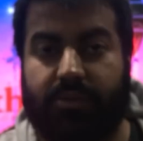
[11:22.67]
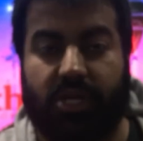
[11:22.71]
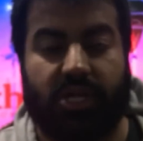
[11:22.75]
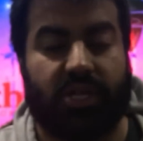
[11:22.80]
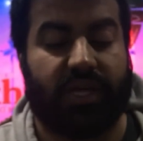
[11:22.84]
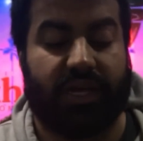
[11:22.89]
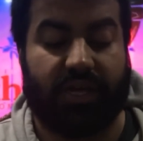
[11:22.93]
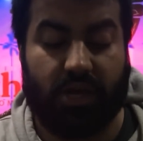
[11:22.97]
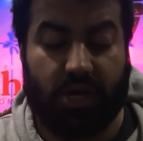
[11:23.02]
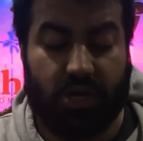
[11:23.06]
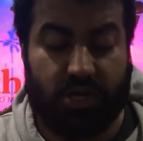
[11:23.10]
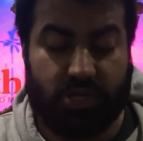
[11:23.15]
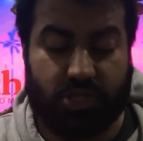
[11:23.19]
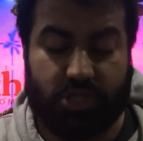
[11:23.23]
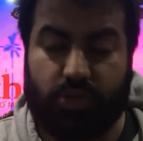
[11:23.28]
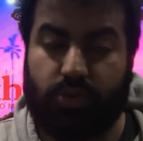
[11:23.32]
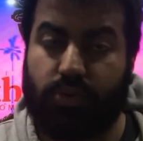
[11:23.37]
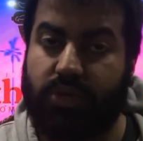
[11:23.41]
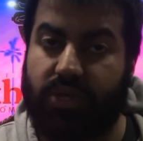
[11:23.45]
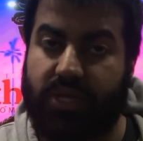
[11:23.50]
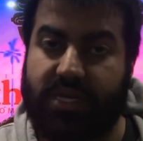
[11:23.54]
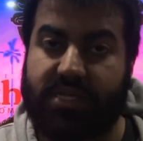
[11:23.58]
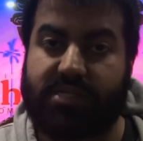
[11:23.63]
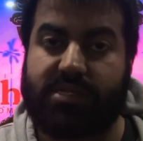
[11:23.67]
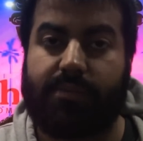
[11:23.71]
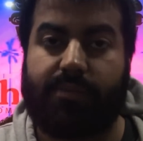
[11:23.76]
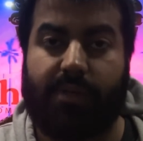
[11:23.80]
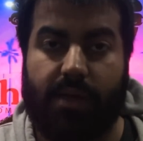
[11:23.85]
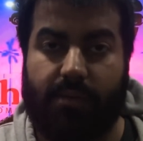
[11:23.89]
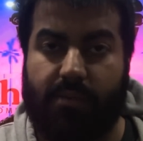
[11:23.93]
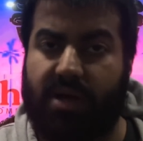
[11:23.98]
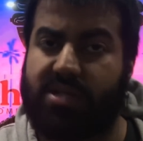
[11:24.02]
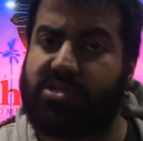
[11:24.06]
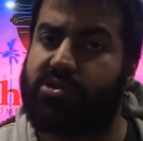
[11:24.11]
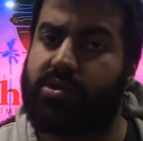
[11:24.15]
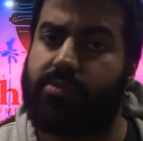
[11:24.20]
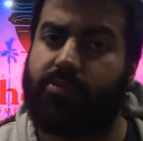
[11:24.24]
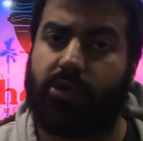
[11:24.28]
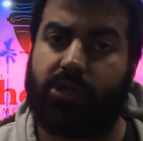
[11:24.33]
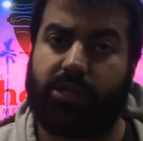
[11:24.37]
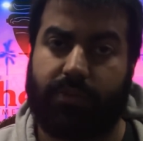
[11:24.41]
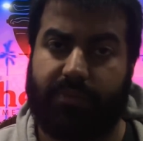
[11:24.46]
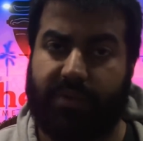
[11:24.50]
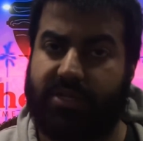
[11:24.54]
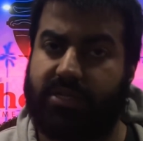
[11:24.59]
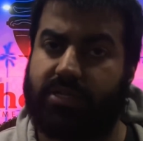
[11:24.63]
play like 2 of this. They play Monster Reborn,
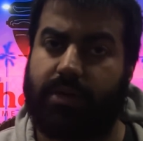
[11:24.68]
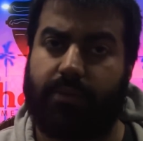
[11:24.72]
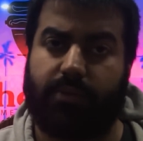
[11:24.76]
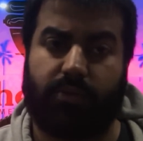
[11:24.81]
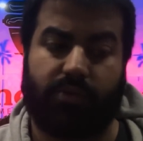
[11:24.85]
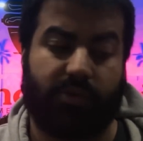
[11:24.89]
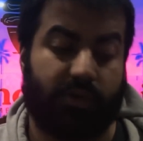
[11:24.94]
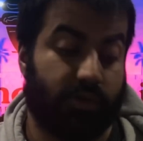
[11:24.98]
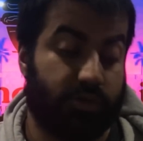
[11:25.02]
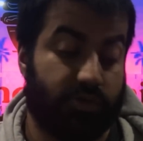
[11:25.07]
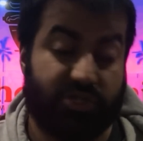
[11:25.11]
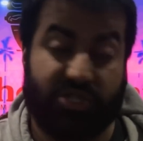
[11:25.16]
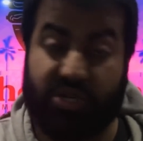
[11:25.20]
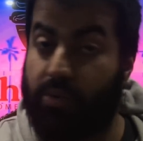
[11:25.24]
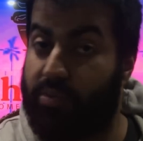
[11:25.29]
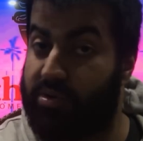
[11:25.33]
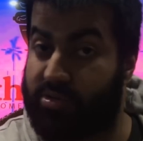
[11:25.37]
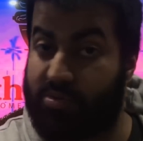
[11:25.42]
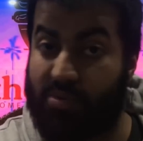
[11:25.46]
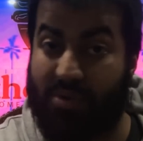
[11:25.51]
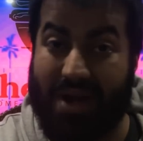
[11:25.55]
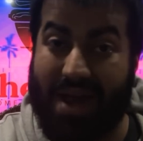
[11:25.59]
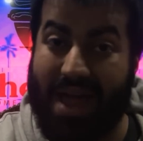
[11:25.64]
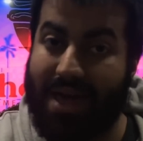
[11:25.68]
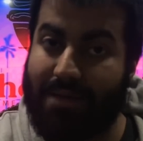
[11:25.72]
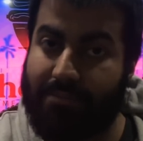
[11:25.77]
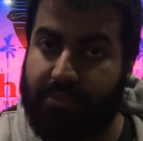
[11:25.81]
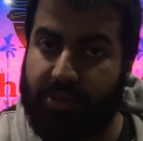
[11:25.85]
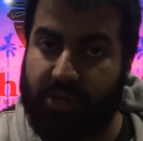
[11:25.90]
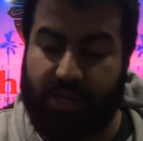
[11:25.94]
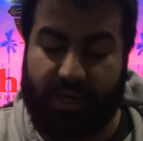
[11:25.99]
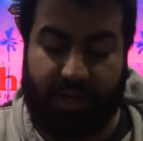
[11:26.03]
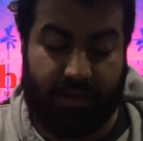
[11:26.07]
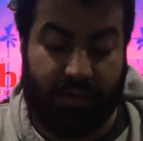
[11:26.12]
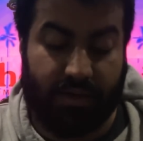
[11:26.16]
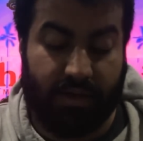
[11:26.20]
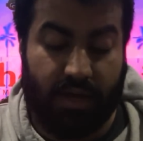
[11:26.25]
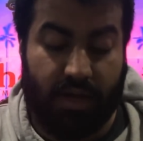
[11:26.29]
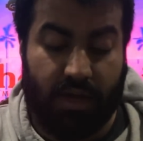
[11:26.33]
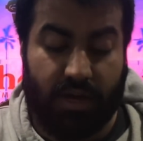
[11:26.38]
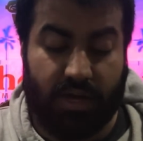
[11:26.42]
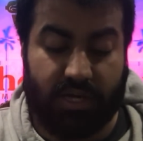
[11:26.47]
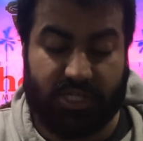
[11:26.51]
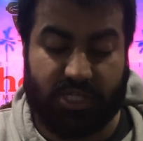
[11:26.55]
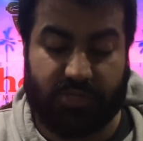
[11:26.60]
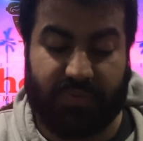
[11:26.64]
they play double Reclusia, which we're not playing,
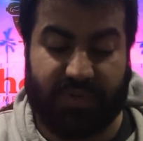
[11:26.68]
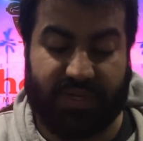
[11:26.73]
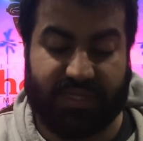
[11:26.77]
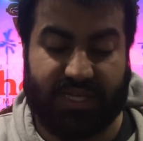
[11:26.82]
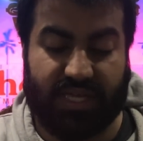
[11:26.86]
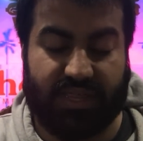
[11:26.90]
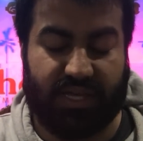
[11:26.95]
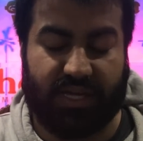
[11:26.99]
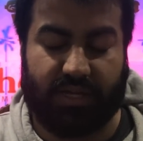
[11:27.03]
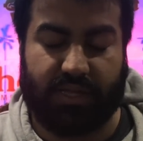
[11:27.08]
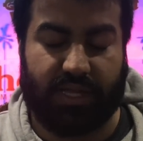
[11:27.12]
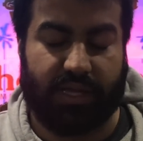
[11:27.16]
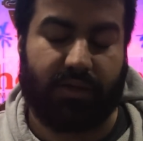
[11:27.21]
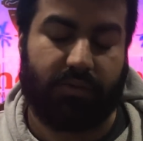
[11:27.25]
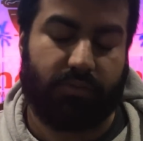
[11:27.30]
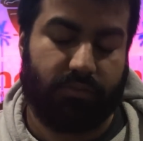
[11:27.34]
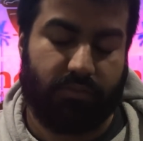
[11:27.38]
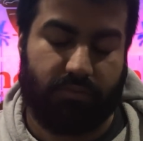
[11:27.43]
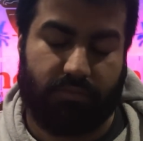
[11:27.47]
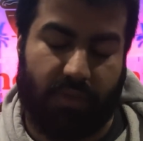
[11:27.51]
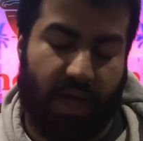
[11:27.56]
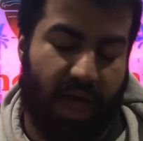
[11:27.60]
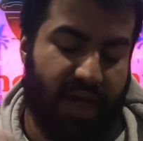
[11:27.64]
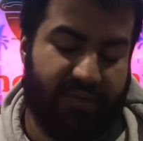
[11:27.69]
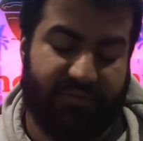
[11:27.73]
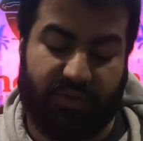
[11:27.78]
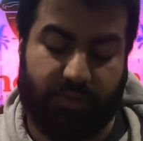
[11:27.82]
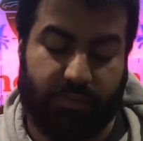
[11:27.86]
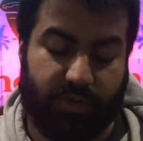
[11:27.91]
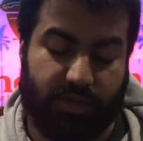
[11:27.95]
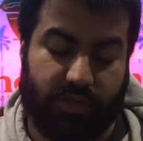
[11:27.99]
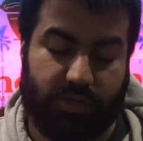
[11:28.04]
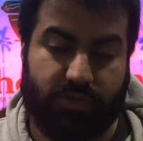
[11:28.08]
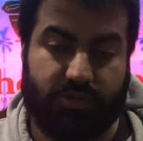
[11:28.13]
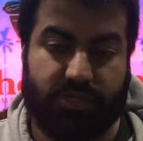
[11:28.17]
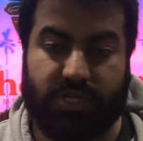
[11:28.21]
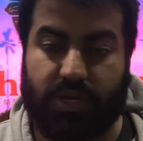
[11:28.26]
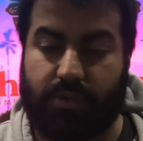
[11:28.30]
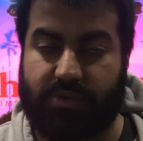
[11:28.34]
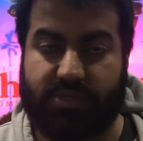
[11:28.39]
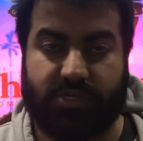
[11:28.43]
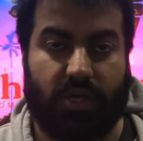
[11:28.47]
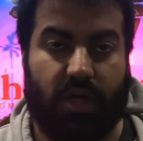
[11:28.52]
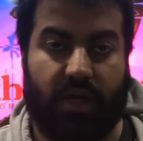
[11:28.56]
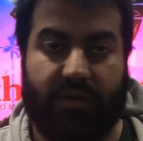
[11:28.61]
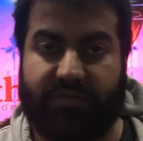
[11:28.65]
just because I think like having Reclusia
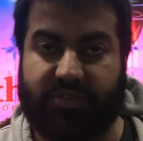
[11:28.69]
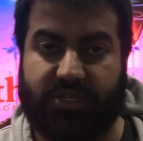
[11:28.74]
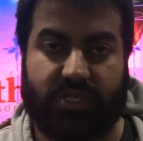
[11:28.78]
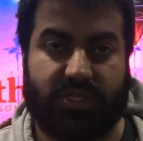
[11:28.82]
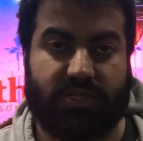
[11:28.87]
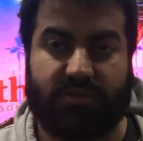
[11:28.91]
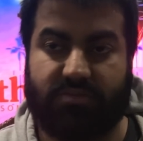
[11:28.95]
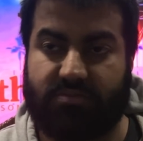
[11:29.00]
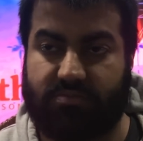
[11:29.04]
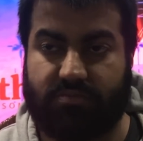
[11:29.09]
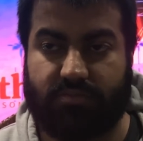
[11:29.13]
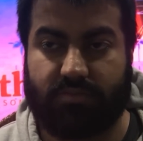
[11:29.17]
resolve is just...